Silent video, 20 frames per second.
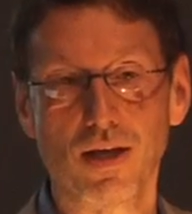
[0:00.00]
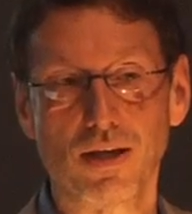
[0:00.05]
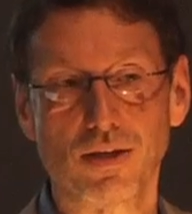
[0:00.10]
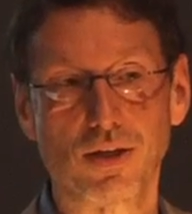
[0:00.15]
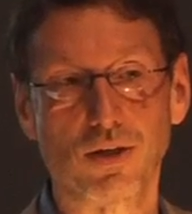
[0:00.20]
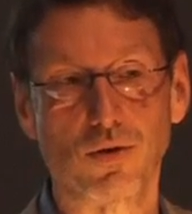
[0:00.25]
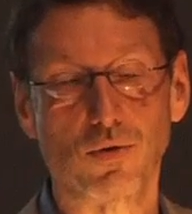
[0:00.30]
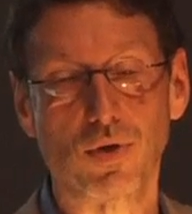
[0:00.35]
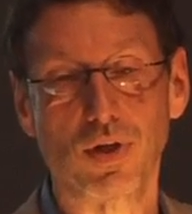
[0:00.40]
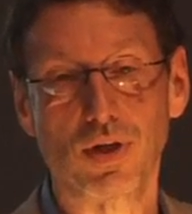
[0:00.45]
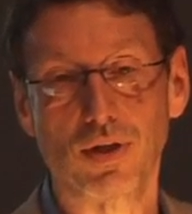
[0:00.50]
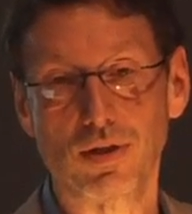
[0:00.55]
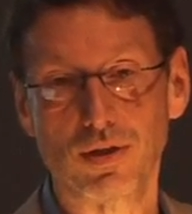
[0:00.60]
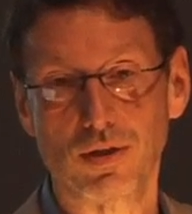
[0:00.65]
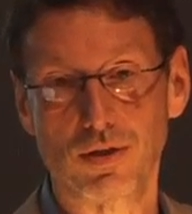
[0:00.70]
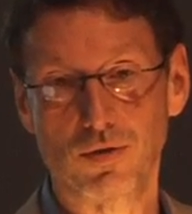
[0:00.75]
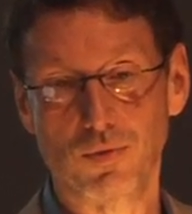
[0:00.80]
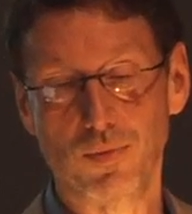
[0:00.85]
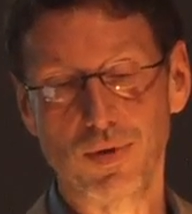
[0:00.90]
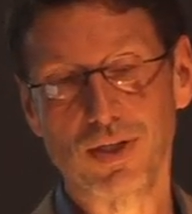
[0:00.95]
So
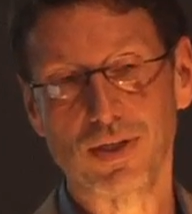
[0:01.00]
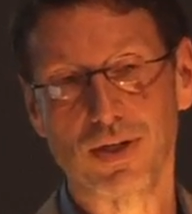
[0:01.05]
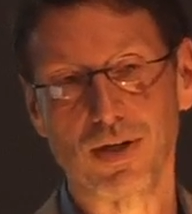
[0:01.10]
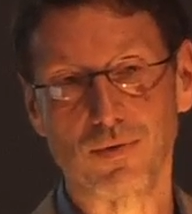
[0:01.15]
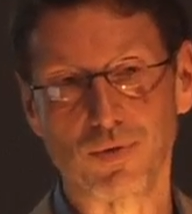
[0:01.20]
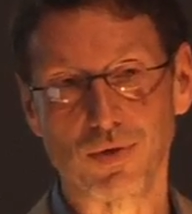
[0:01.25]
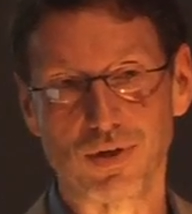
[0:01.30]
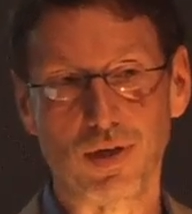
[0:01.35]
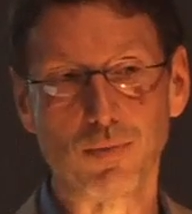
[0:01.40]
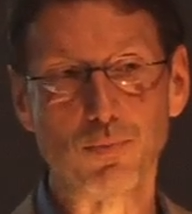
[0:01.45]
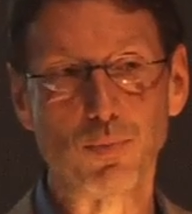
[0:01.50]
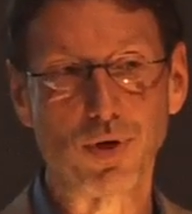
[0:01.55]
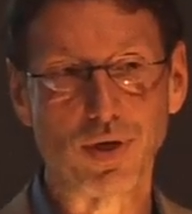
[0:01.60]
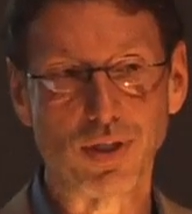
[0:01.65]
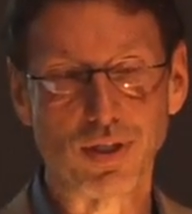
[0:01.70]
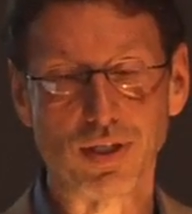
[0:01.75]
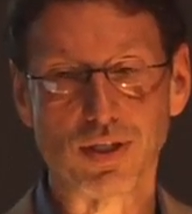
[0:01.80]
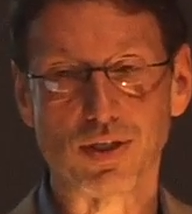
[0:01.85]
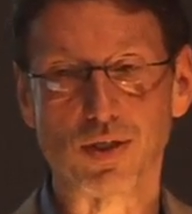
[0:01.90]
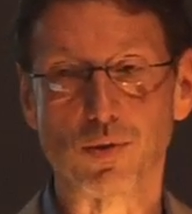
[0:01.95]
the reason I was
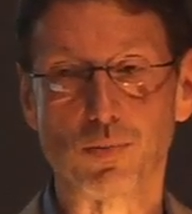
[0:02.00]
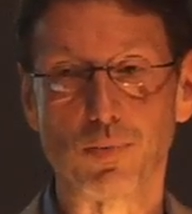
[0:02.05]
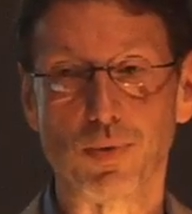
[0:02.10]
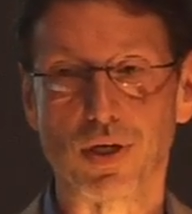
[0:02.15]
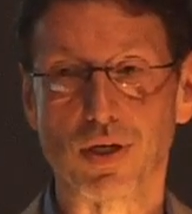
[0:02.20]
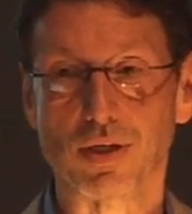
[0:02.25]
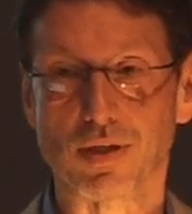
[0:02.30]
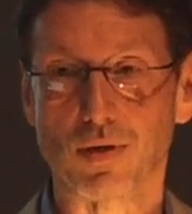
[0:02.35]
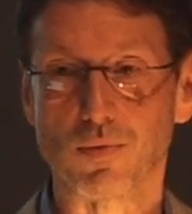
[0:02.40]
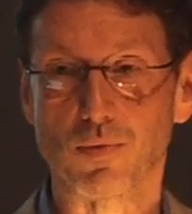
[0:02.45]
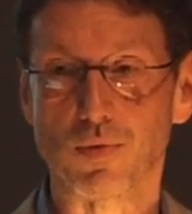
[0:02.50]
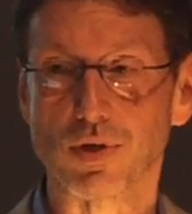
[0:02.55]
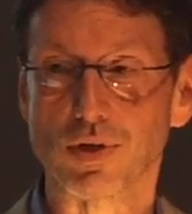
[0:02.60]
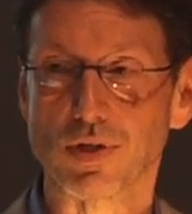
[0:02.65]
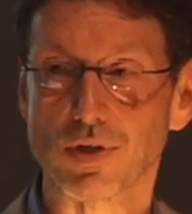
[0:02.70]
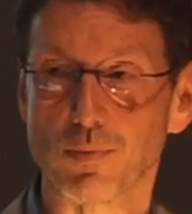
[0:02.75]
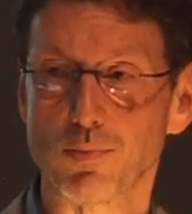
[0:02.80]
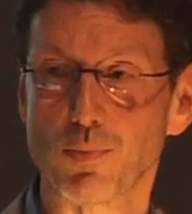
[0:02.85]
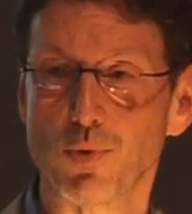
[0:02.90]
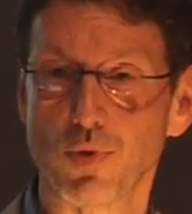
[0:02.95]
numbering these is because I
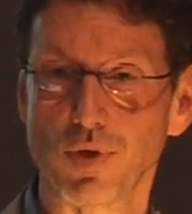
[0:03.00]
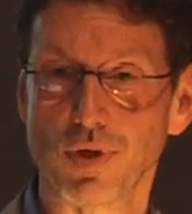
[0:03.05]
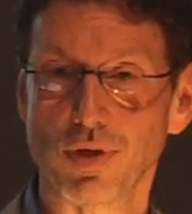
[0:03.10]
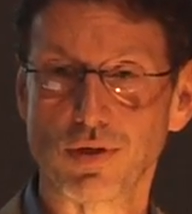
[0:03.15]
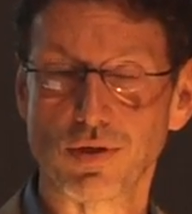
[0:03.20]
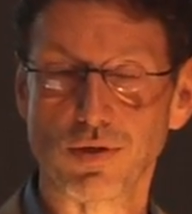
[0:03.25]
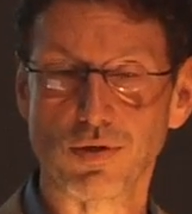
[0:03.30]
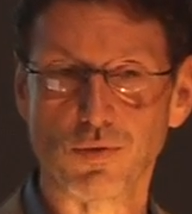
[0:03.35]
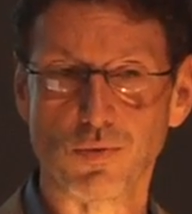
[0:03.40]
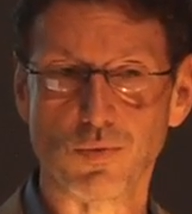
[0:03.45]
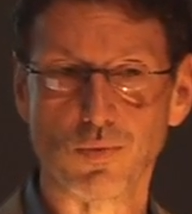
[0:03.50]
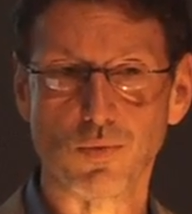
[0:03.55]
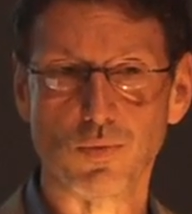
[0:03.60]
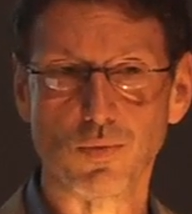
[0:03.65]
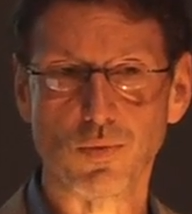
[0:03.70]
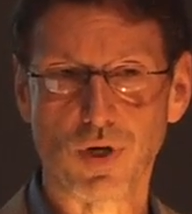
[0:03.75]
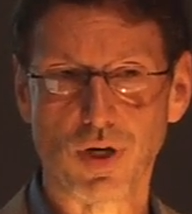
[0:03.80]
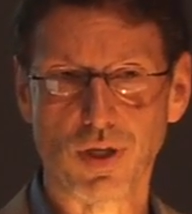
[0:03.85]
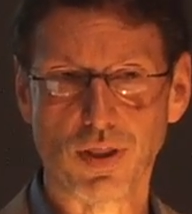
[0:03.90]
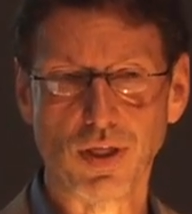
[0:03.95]
wanted to point to
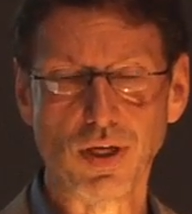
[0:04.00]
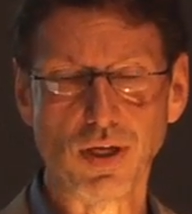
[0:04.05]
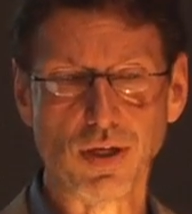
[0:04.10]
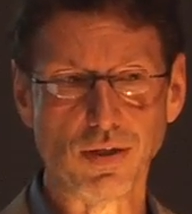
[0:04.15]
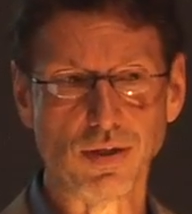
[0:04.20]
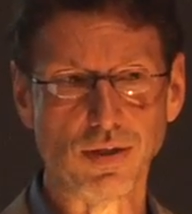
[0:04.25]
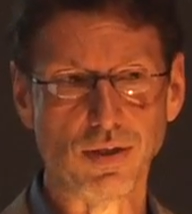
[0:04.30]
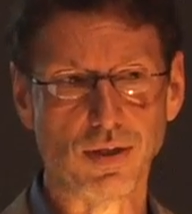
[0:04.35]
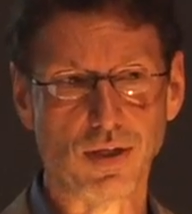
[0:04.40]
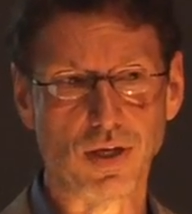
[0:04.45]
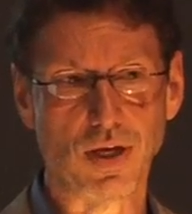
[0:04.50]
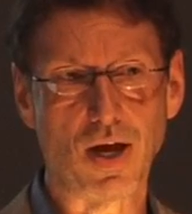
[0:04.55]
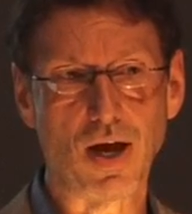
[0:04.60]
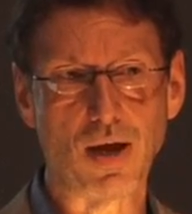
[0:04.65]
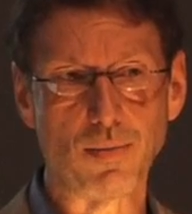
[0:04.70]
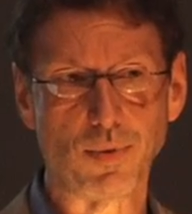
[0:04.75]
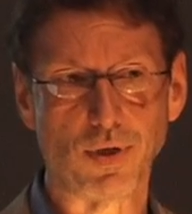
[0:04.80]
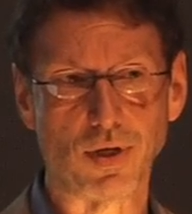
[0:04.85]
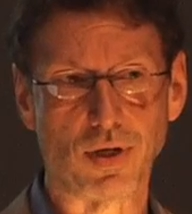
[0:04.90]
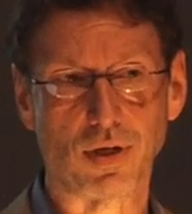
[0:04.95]
what I think is the
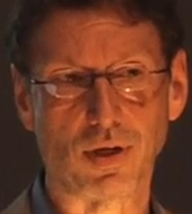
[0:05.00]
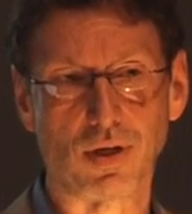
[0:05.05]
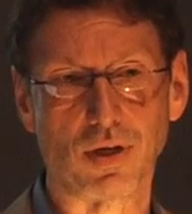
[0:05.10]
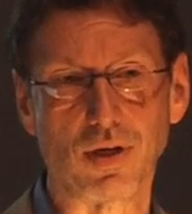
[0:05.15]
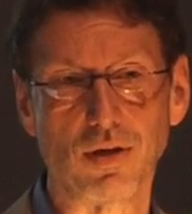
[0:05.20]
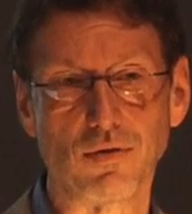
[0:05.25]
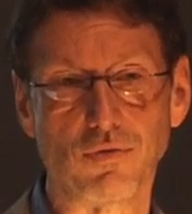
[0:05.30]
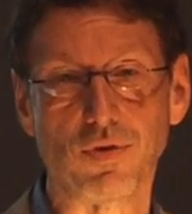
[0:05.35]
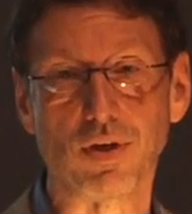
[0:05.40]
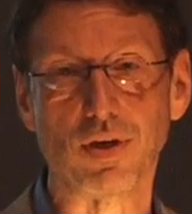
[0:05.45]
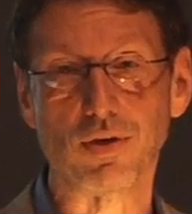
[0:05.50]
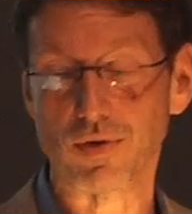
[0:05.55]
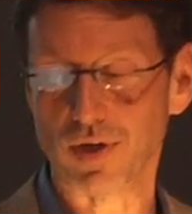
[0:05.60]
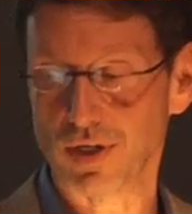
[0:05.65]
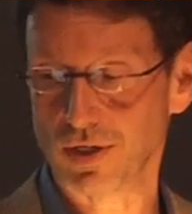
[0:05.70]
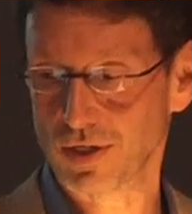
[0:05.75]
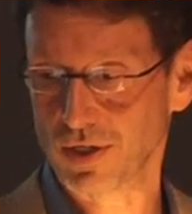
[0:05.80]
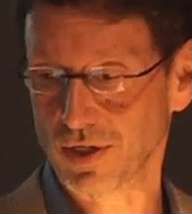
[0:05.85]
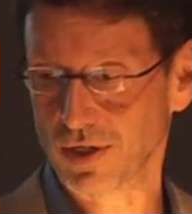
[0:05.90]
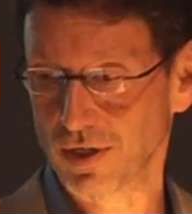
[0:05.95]
common
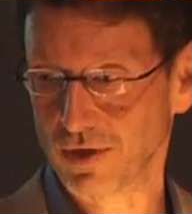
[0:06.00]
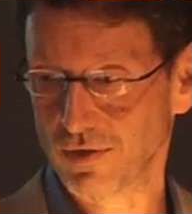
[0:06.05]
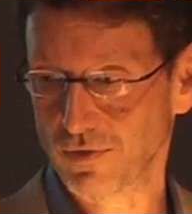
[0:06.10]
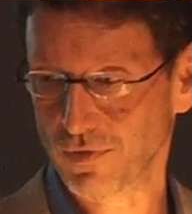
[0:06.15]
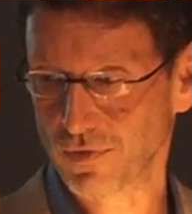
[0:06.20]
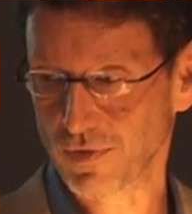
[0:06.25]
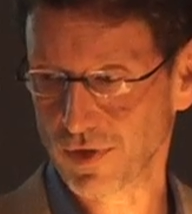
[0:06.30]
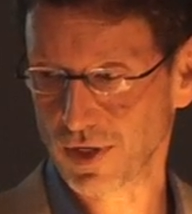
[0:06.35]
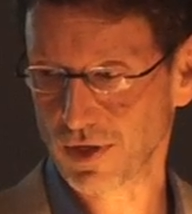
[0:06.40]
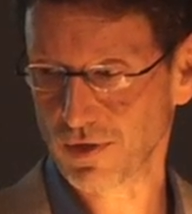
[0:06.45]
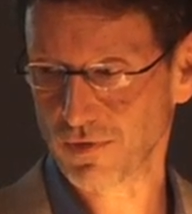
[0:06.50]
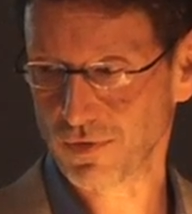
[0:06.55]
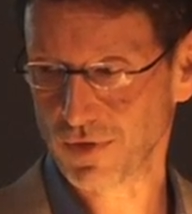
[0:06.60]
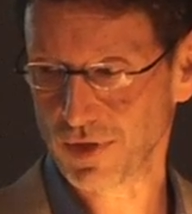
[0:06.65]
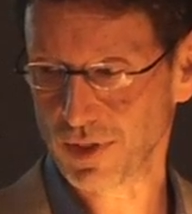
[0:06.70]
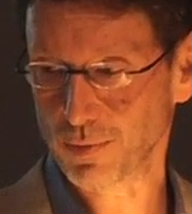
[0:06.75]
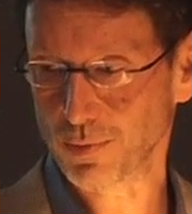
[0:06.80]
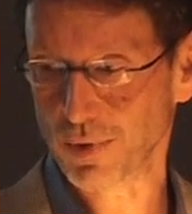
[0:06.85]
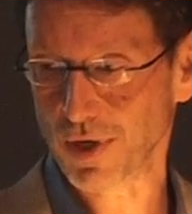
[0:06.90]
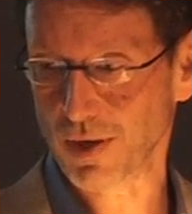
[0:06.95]
configuration of, of
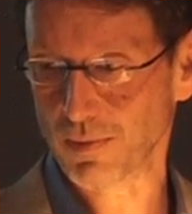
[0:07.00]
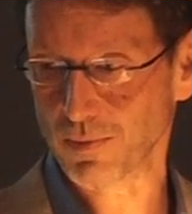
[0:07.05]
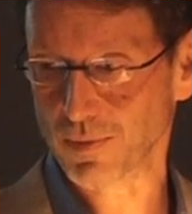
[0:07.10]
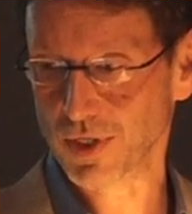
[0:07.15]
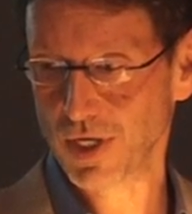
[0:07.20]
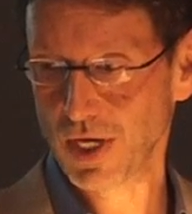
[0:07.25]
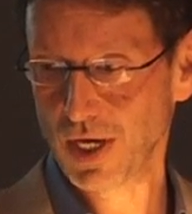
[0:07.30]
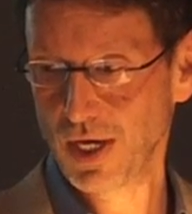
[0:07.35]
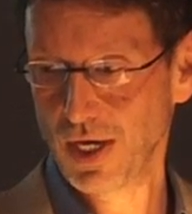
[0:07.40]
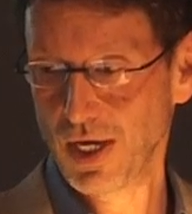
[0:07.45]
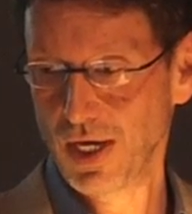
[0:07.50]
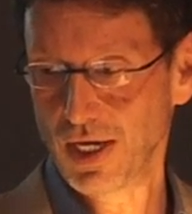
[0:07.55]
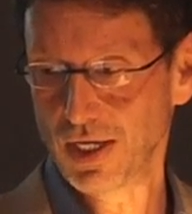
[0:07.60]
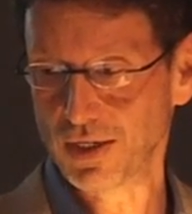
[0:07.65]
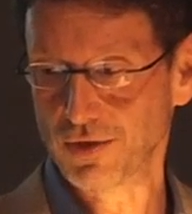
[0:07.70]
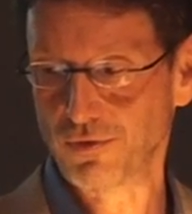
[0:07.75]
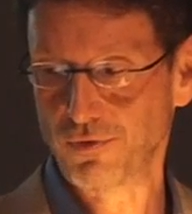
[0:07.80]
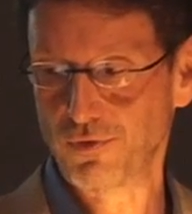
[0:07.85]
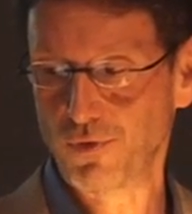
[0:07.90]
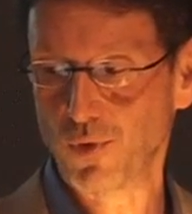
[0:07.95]
these problems.
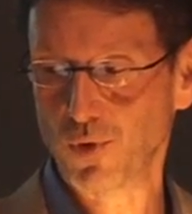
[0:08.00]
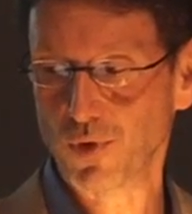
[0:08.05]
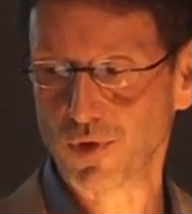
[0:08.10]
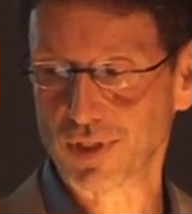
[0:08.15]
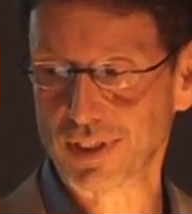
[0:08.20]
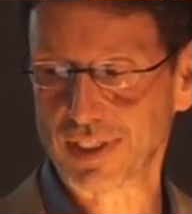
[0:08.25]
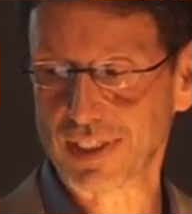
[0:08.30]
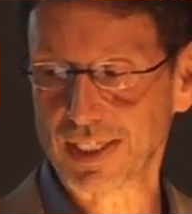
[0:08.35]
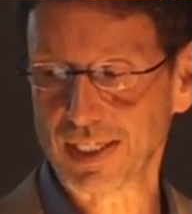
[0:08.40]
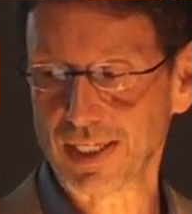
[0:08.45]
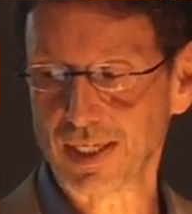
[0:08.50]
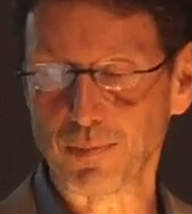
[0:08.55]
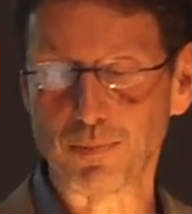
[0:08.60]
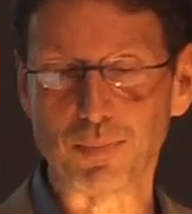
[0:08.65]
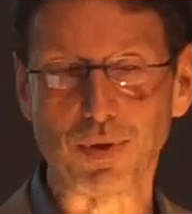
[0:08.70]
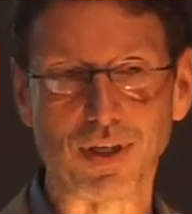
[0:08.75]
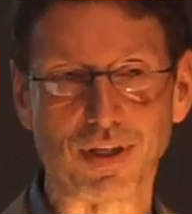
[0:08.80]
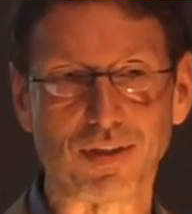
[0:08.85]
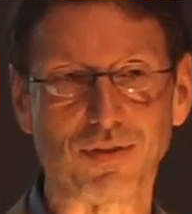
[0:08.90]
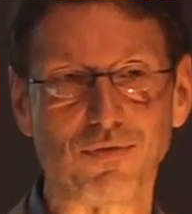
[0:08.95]
It's 4C
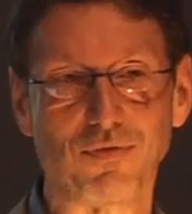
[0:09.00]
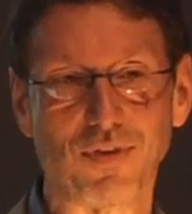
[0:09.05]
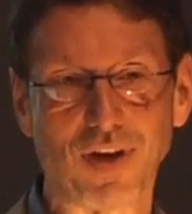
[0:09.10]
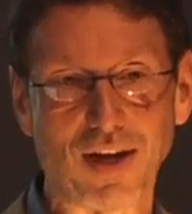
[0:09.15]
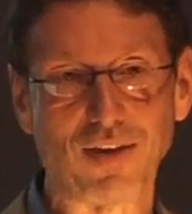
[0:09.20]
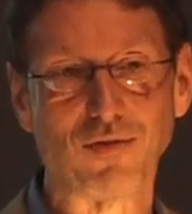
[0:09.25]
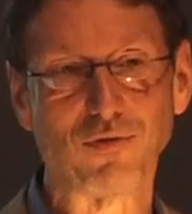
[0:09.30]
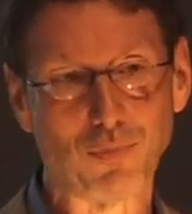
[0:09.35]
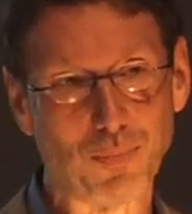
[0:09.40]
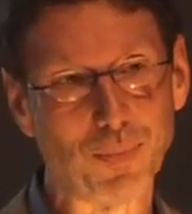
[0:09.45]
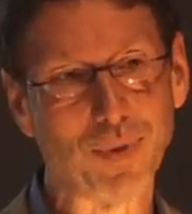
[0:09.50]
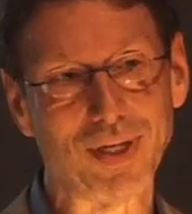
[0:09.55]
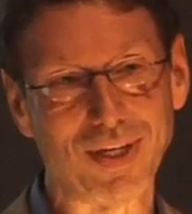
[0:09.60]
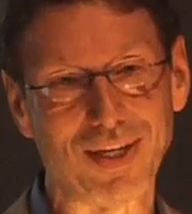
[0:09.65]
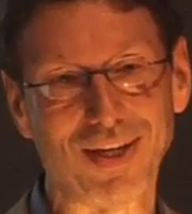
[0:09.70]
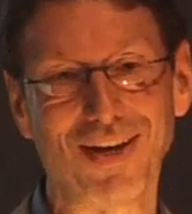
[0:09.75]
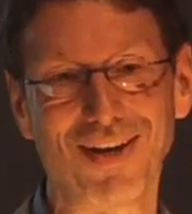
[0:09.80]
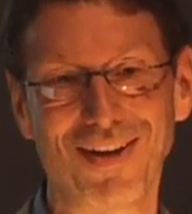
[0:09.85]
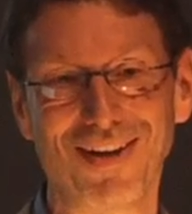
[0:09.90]
plus 5B.